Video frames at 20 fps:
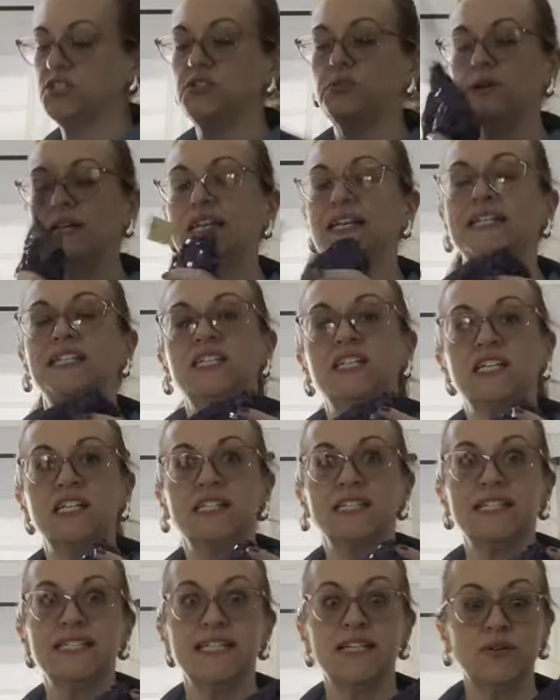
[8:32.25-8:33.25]
do a little
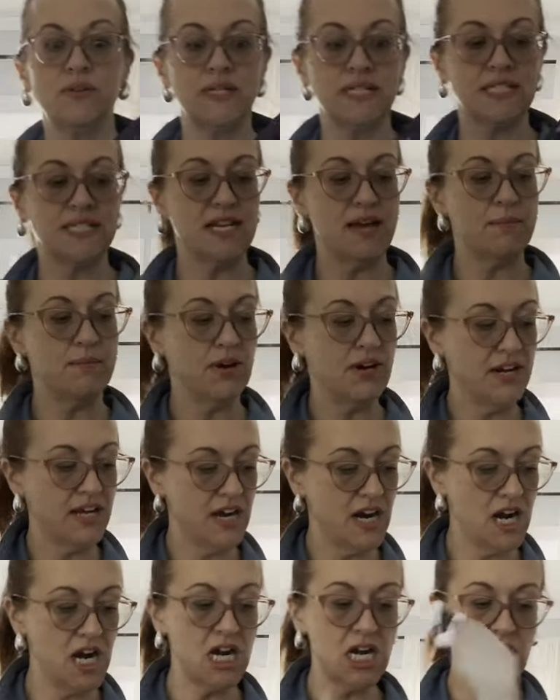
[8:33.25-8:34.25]
sequence number
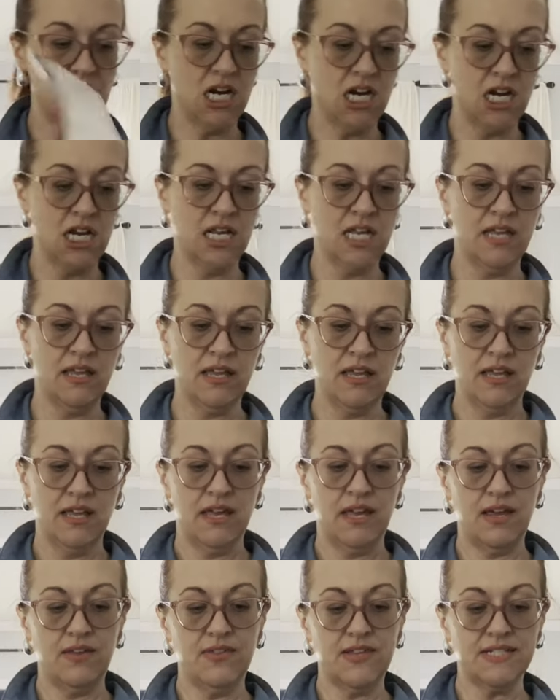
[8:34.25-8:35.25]
here.
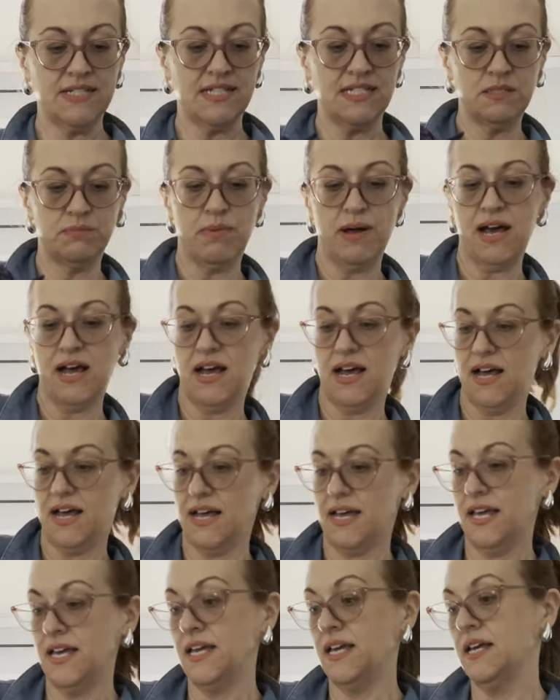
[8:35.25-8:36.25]
And this is
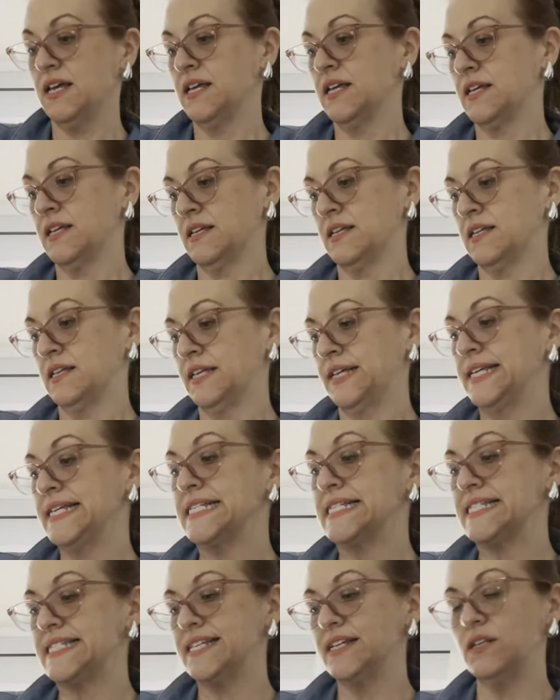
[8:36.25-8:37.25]
by
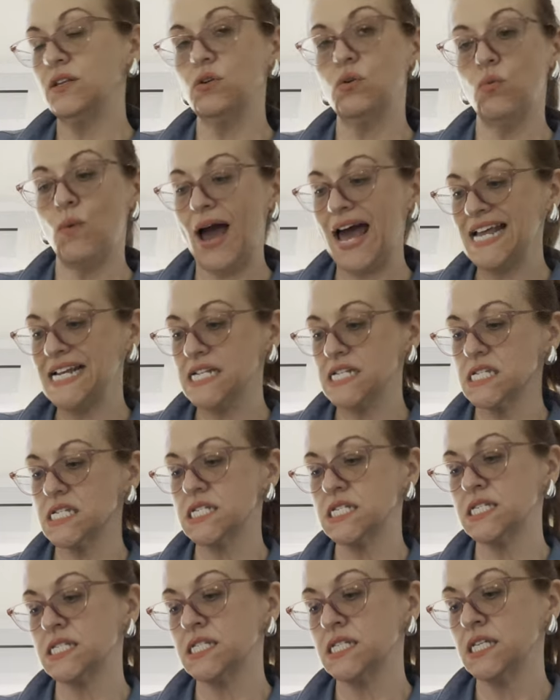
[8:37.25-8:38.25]

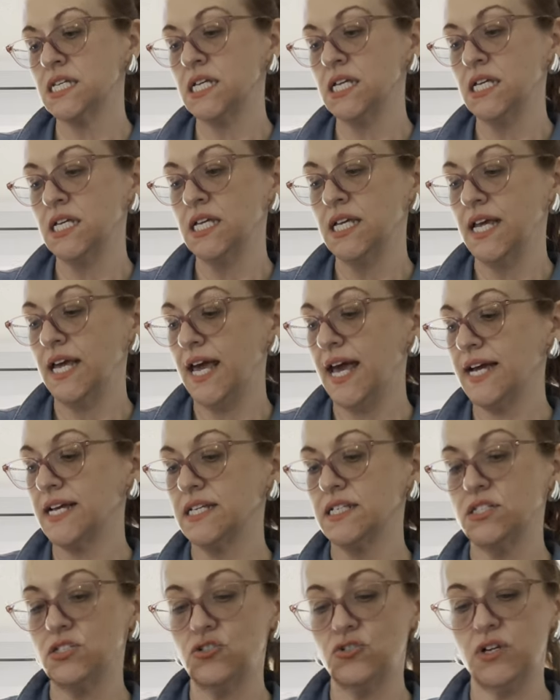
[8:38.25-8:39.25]
Silhouettes,
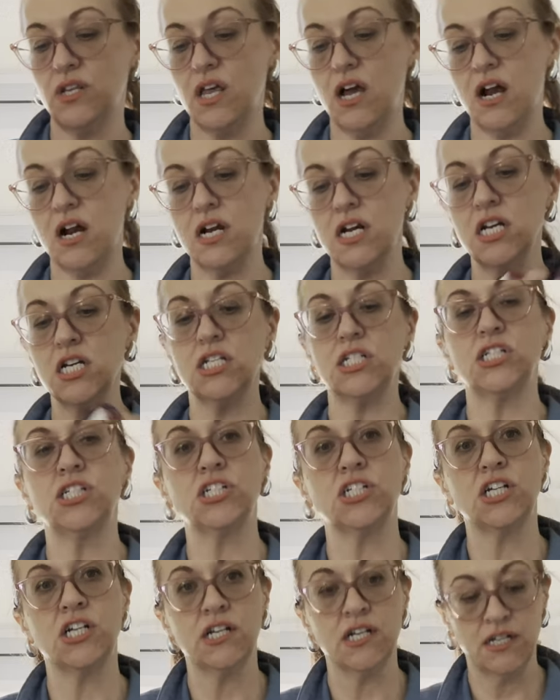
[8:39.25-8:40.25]
extra
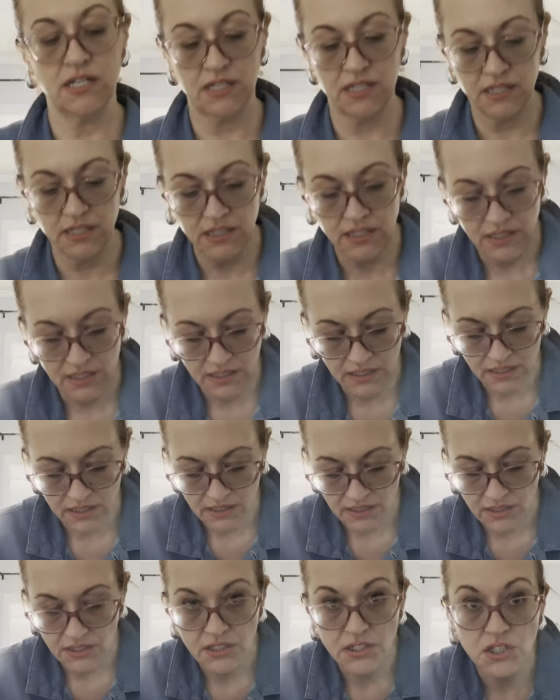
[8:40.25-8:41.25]
large,
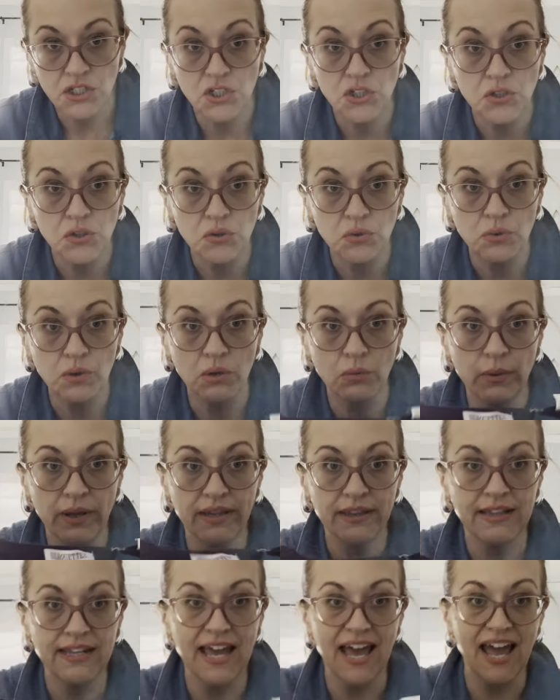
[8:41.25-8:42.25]
new
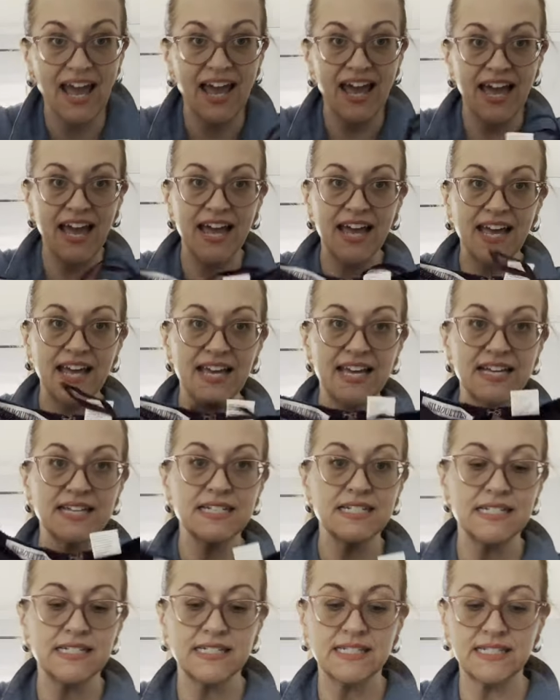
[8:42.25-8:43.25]
with
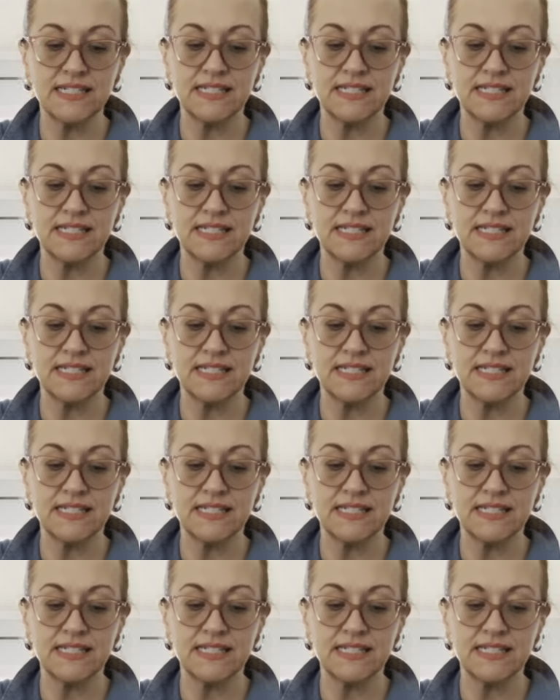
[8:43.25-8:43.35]
tags.